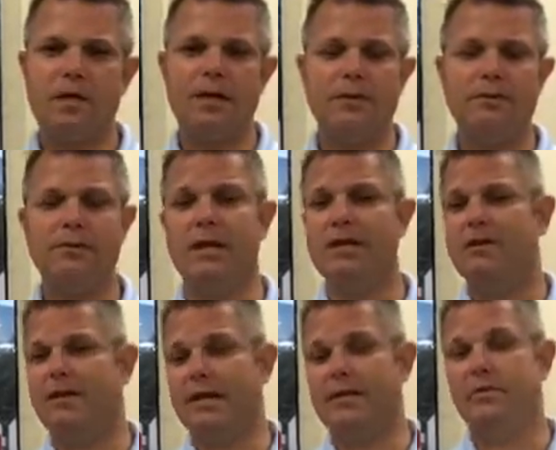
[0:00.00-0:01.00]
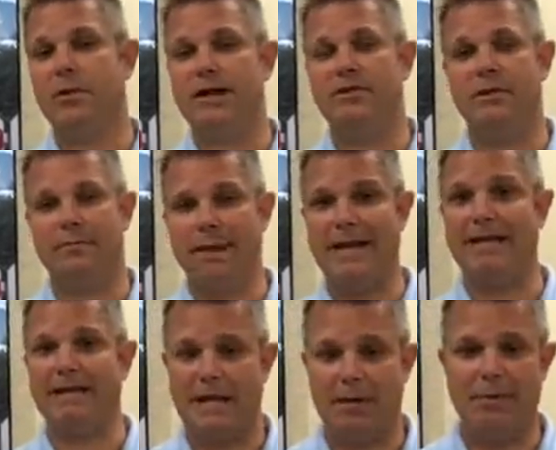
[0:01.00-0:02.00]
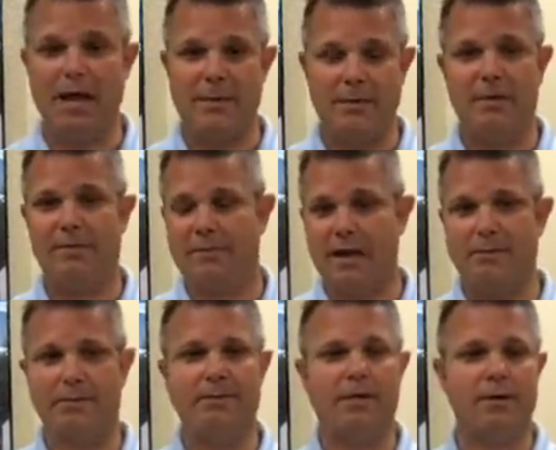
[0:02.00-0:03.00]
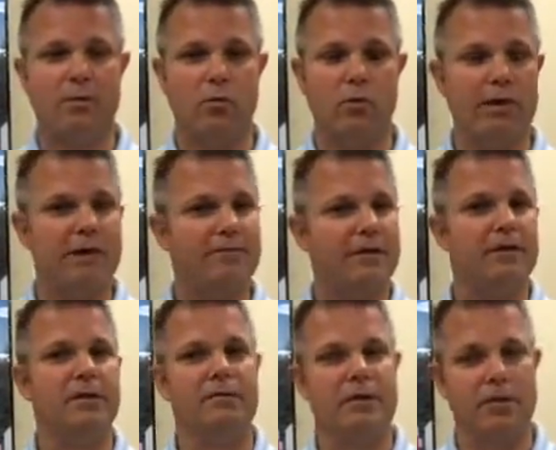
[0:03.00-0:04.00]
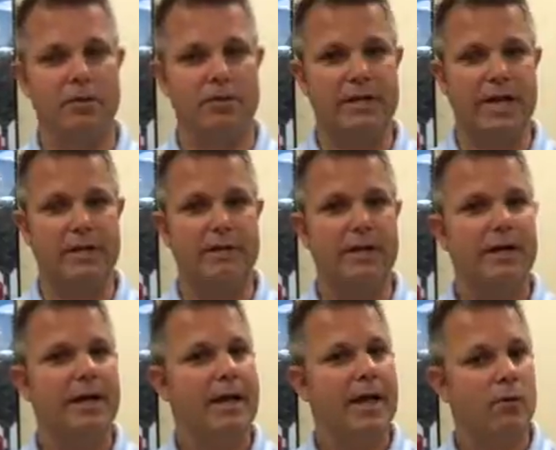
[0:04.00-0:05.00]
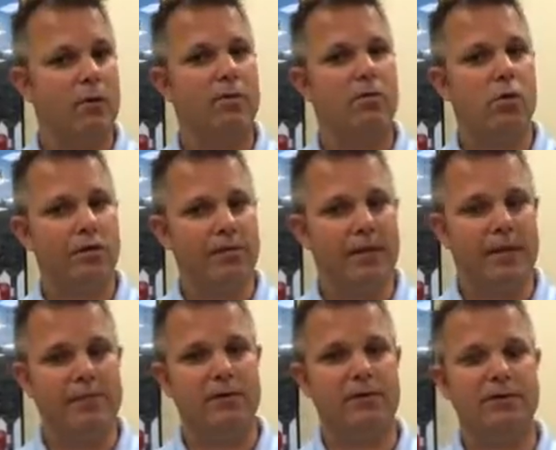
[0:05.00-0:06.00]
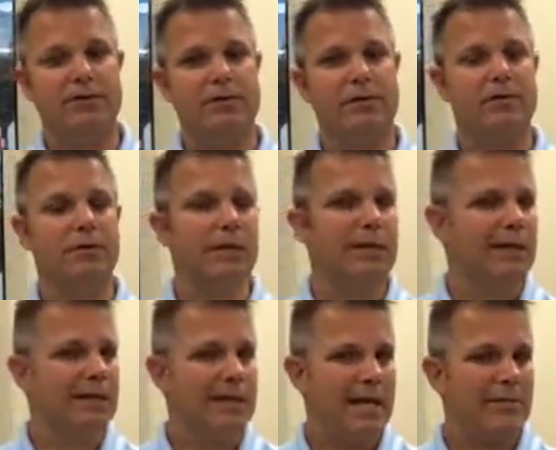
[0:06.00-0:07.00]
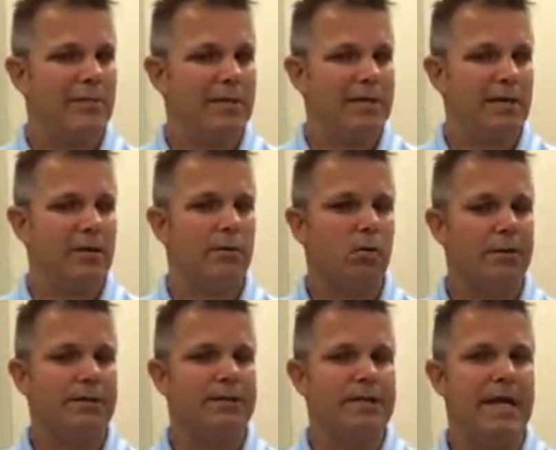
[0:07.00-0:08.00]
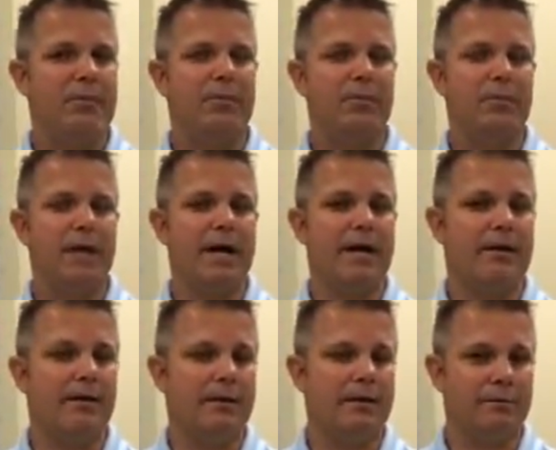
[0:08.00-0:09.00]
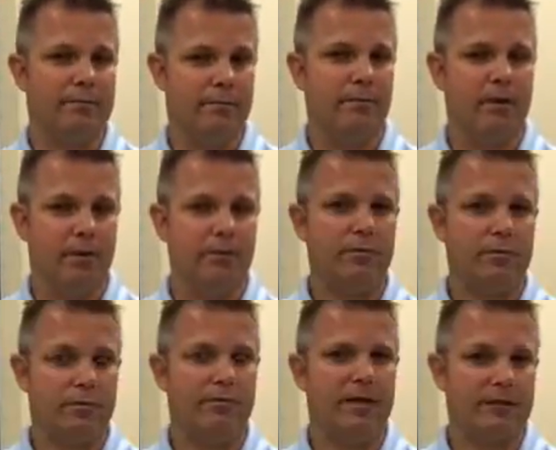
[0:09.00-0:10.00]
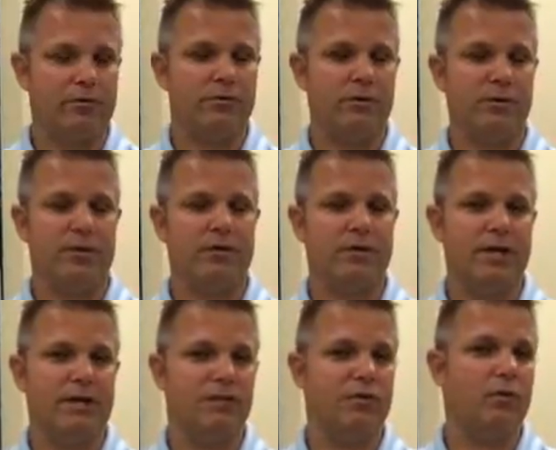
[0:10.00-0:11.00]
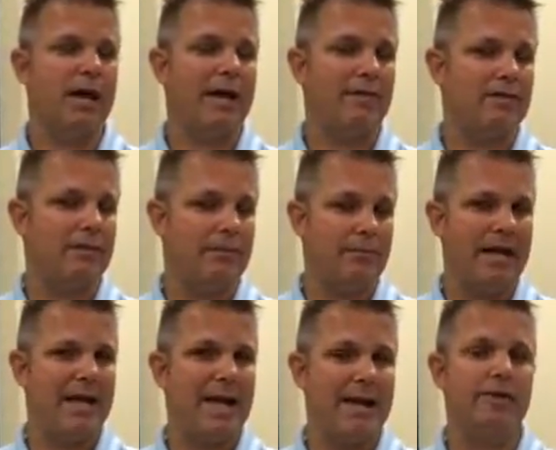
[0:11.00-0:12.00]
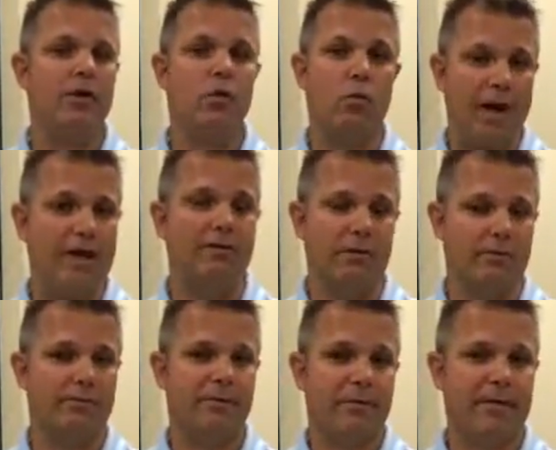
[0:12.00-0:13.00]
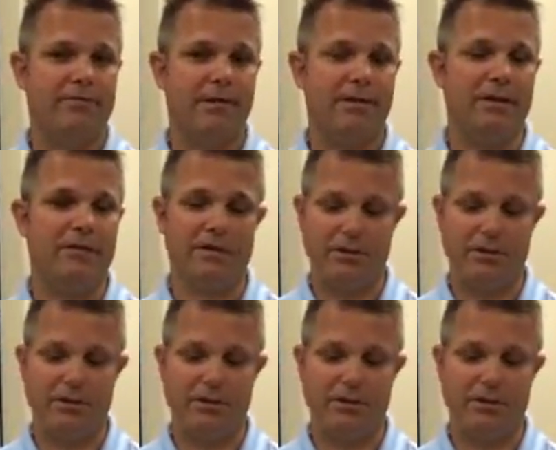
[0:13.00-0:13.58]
And here's the other thing: if you actually make a down payment of 5% or more, that funding fee goes down. And one more thing: if you're considered 10% or more disabled by the Veterans Administration, you actually may have a waiver for that funding fee.